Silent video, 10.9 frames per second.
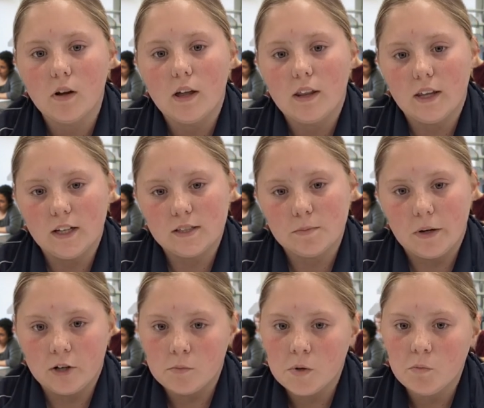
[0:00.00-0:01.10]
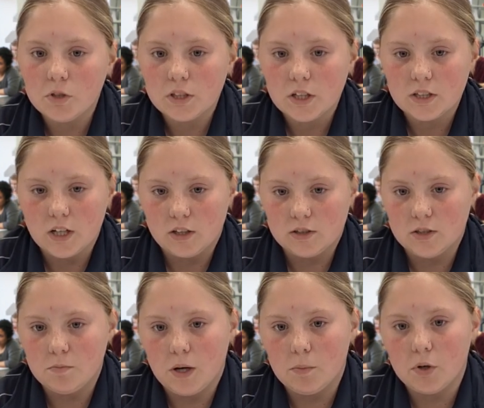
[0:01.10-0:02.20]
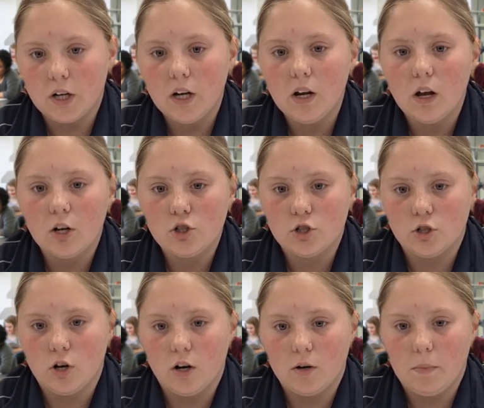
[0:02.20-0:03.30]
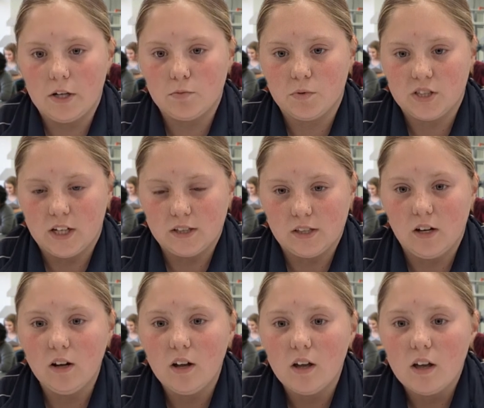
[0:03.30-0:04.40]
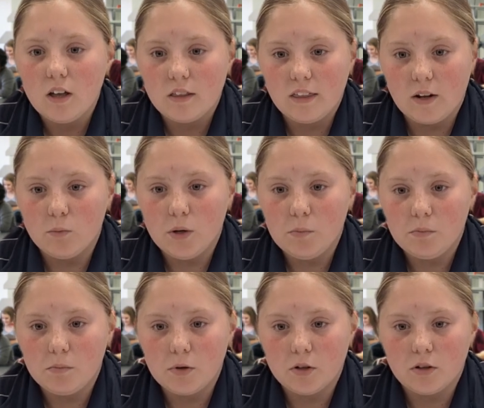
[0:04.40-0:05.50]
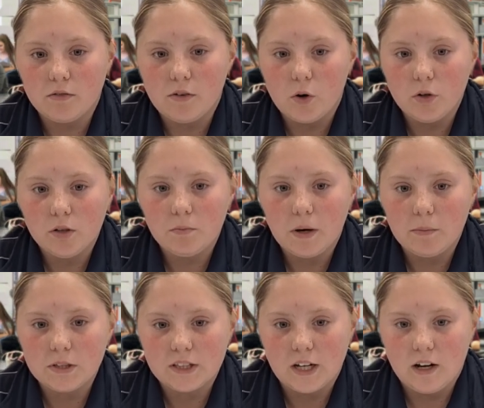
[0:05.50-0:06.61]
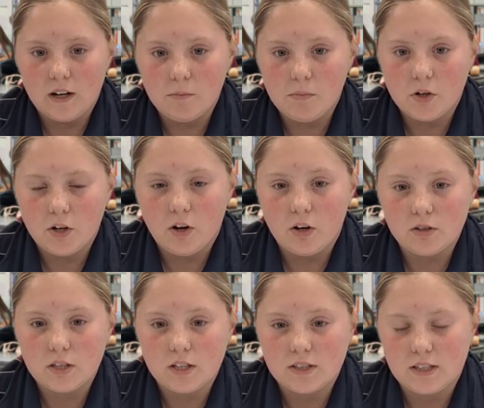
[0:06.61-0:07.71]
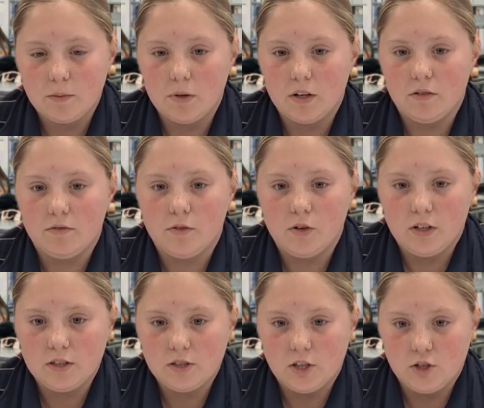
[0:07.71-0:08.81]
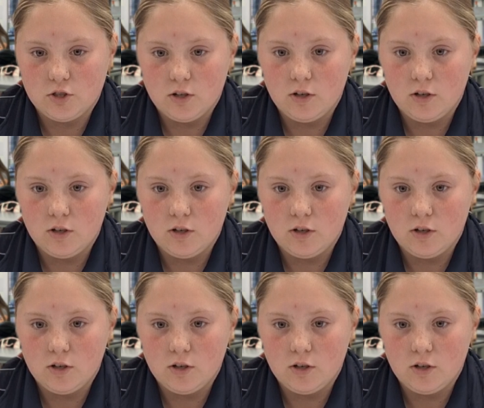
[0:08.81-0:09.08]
The experiment was conducted by putting a shoe on a bench protector. Then we put the folded paper towel and put it onto the stapler for insertion.